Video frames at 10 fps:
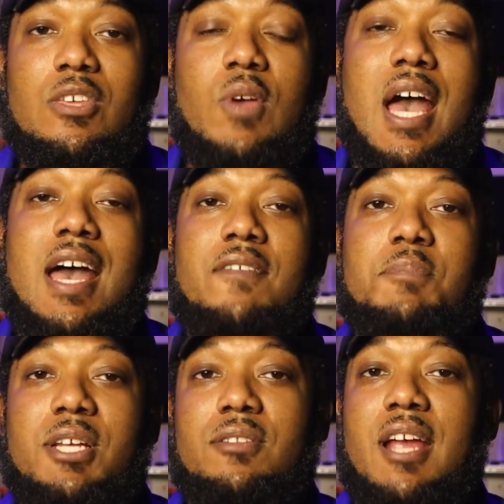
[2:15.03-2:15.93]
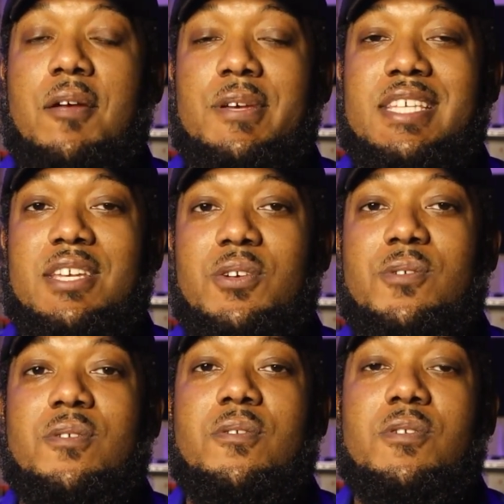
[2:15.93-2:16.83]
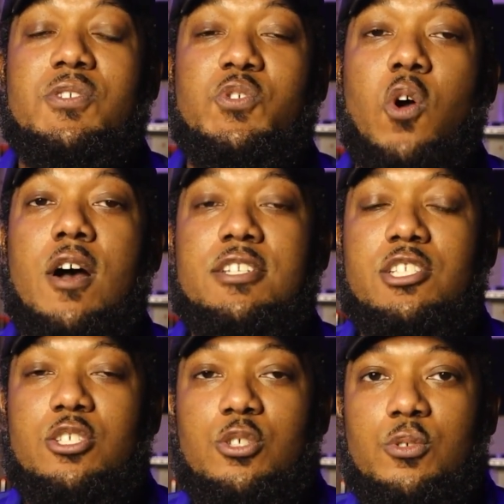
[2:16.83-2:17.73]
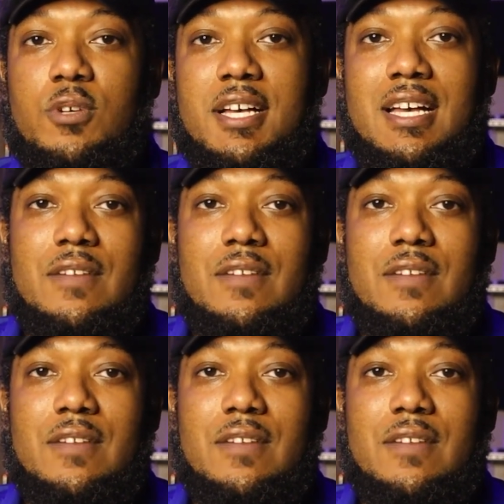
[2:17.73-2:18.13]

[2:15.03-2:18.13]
you have particular areas that you're drawn to.